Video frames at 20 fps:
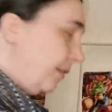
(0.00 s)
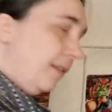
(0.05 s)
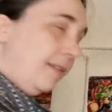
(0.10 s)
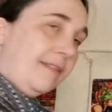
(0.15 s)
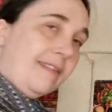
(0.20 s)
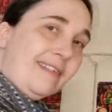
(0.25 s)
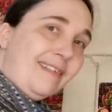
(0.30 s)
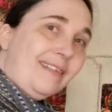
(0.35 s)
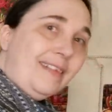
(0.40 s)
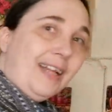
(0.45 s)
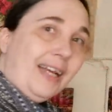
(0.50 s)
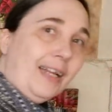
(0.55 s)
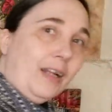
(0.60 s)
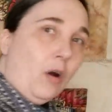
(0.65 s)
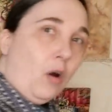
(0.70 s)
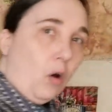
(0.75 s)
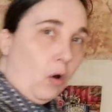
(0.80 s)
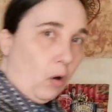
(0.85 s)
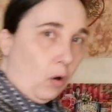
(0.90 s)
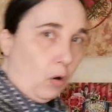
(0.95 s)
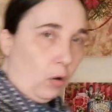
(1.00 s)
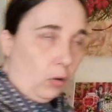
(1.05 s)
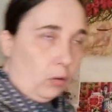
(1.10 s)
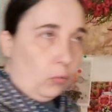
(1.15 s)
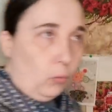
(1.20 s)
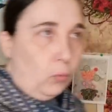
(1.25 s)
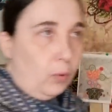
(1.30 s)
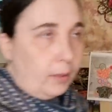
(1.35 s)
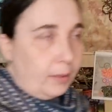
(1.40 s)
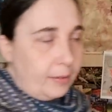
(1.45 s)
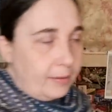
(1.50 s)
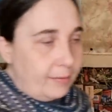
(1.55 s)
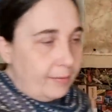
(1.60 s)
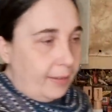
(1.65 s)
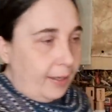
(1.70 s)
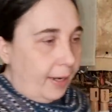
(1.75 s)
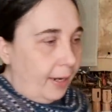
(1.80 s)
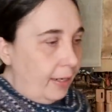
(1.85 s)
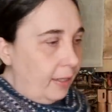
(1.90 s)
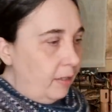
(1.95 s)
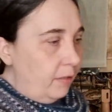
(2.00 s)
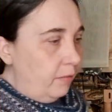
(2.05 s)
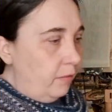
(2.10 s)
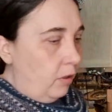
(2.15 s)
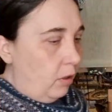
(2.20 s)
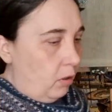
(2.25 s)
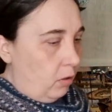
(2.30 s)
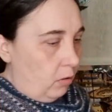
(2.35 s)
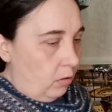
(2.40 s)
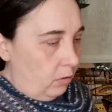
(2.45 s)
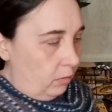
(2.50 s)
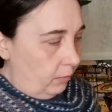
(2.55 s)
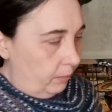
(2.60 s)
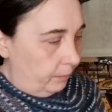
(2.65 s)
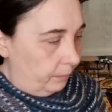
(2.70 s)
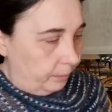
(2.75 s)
This is not haul. Well, it's kind of haul.